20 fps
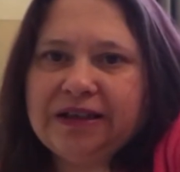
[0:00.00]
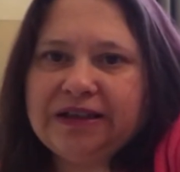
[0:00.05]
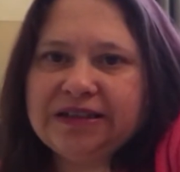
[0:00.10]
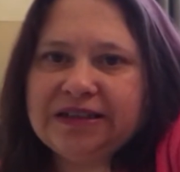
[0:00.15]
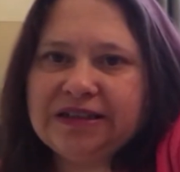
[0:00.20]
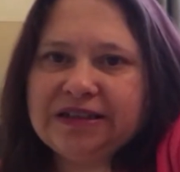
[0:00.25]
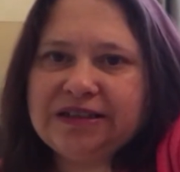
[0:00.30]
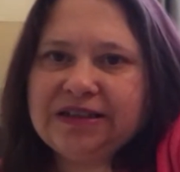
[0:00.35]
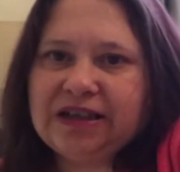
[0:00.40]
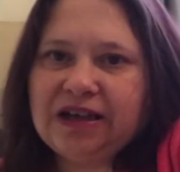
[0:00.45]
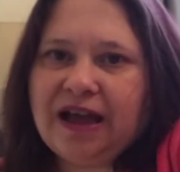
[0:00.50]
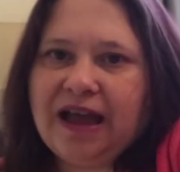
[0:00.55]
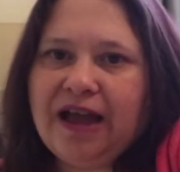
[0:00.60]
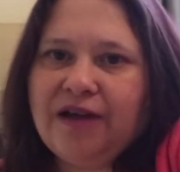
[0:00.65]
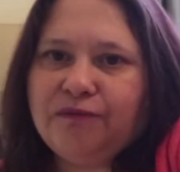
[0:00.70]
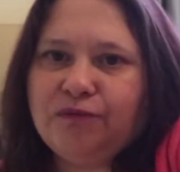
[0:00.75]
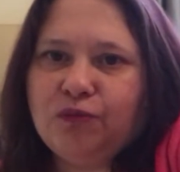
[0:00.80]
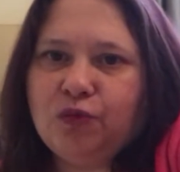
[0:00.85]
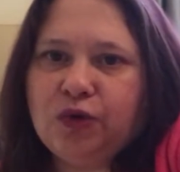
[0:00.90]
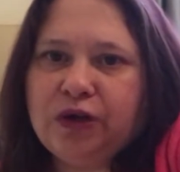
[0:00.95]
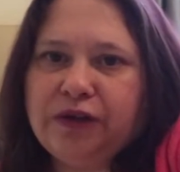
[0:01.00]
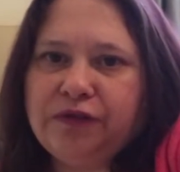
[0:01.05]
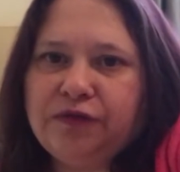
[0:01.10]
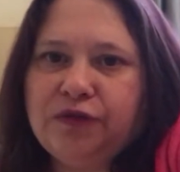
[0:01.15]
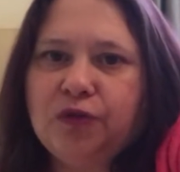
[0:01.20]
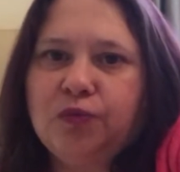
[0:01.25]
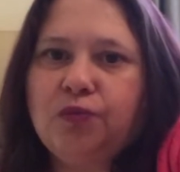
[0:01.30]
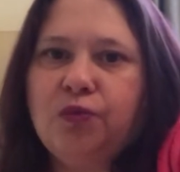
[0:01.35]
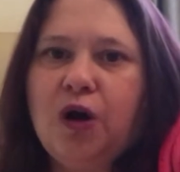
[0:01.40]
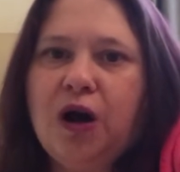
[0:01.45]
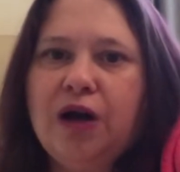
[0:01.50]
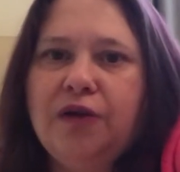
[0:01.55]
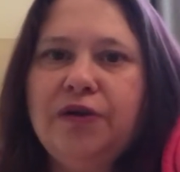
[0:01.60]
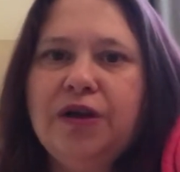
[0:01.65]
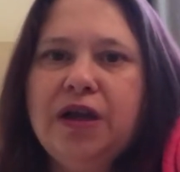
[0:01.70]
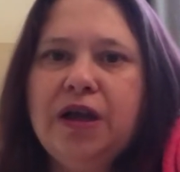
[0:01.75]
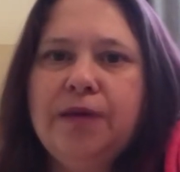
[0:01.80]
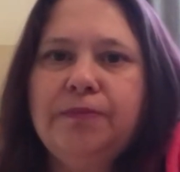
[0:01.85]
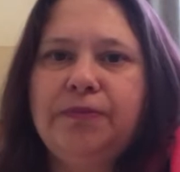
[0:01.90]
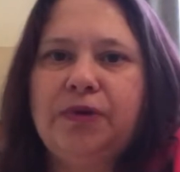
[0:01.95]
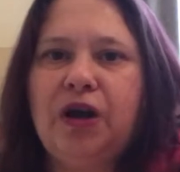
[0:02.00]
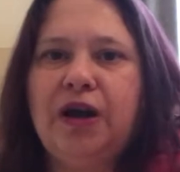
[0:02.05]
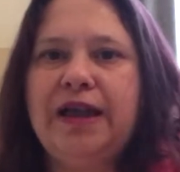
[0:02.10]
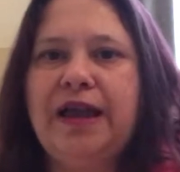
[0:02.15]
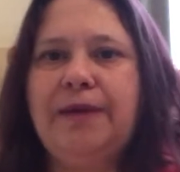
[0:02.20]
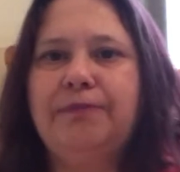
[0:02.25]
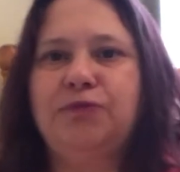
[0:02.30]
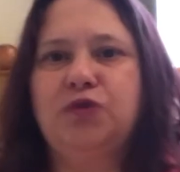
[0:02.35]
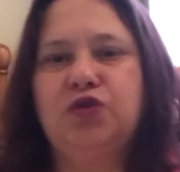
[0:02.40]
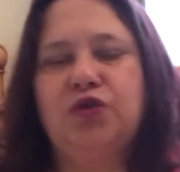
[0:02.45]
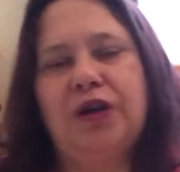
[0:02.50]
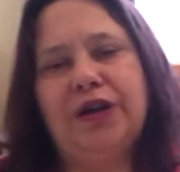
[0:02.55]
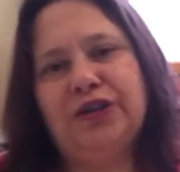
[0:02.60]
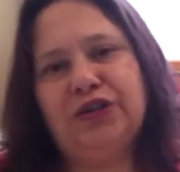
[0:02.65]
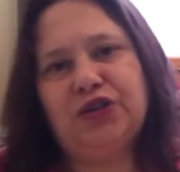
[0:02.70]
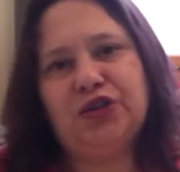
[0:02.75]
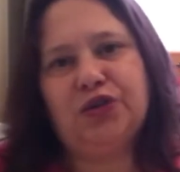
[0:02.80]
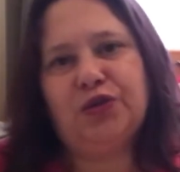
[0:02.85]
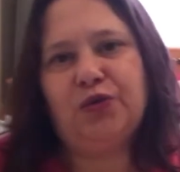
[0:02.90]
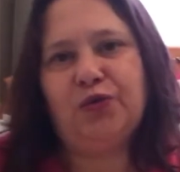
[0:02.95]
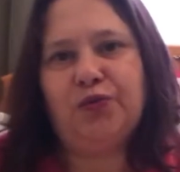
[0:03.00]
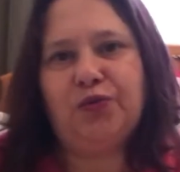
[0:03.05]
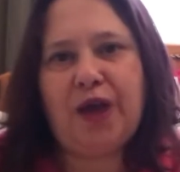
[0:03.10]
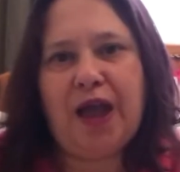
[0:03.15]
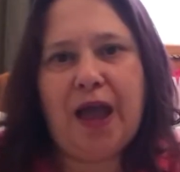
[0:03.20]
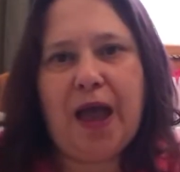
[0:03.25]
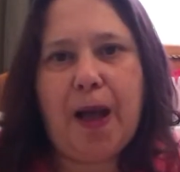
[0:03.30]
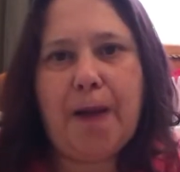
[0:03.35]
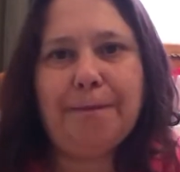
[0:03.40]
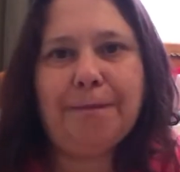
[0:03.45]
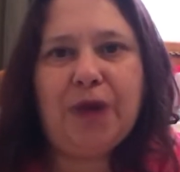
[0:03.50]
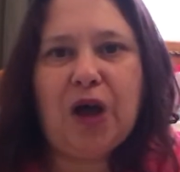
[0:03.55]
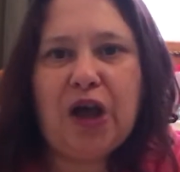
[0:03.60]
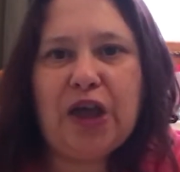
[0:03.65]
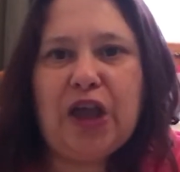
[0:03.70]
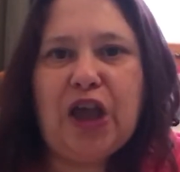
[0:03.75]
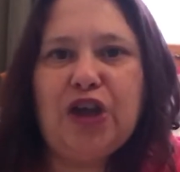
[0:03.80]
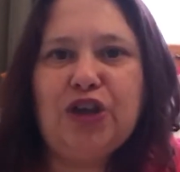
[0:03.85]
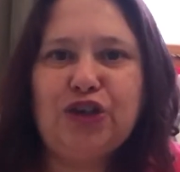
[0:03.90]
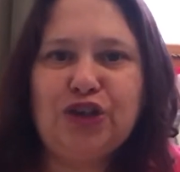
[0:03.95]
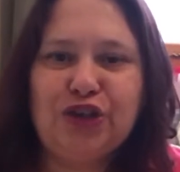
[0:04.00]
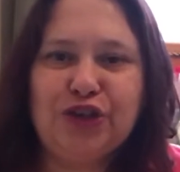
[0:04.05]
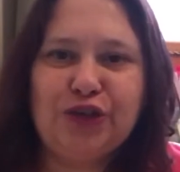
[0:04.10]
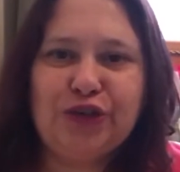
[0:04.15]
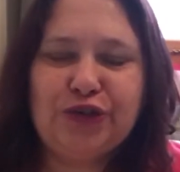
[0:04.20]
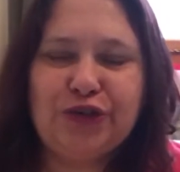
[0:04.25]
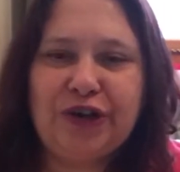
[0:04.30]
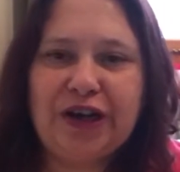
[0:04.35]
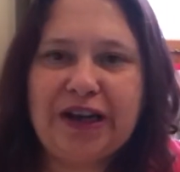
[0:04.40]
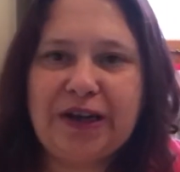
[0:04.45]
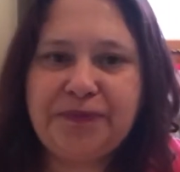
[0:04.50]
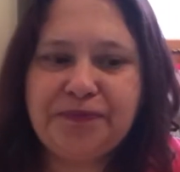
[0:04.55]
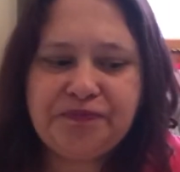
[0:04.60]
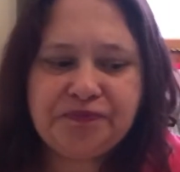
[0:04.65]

As I said, I haven't worn it for a while, but I am trying to wear my jewellery.